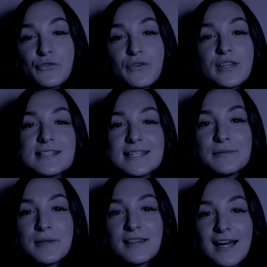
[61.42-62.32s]
So for the
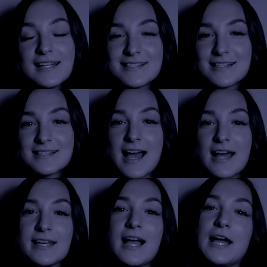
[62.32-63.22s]
team that is
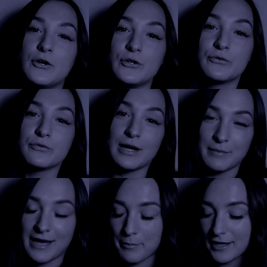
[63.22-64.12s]
deciding, I know you've
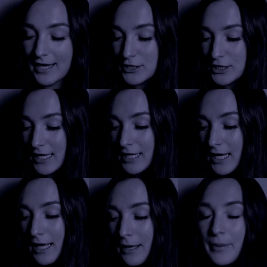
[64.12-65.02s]
read my
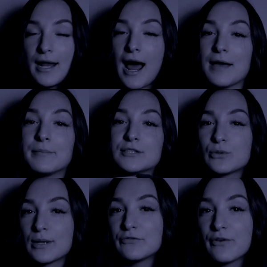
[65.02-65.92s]
application, but I'm a
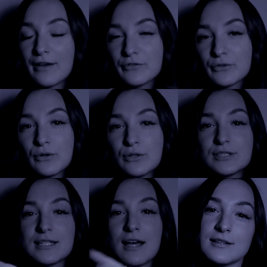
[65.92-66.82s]

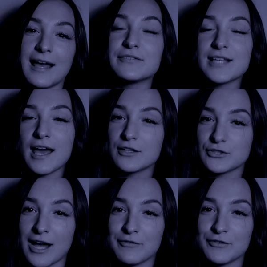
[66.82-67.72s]
25-year-old lifestyle
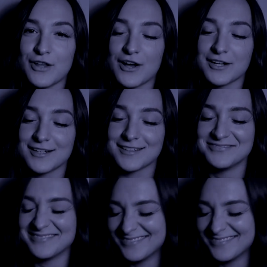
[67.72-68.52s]
and travel vlogger